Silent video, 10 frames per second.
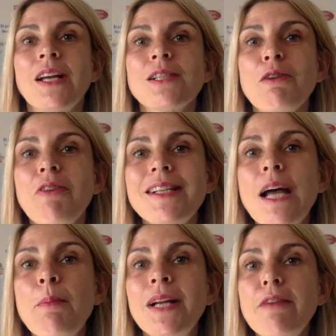So for
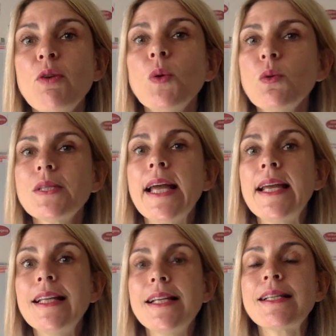example, if you want to say
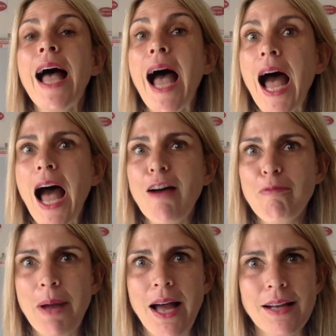it is
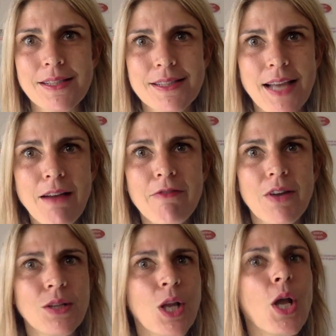
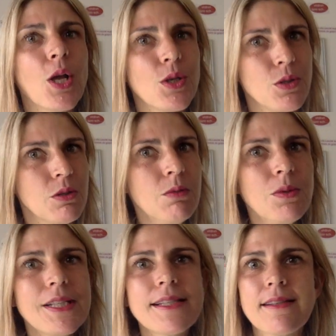7:30, you
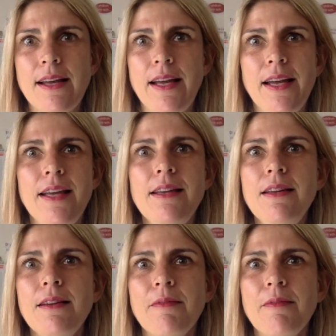would say,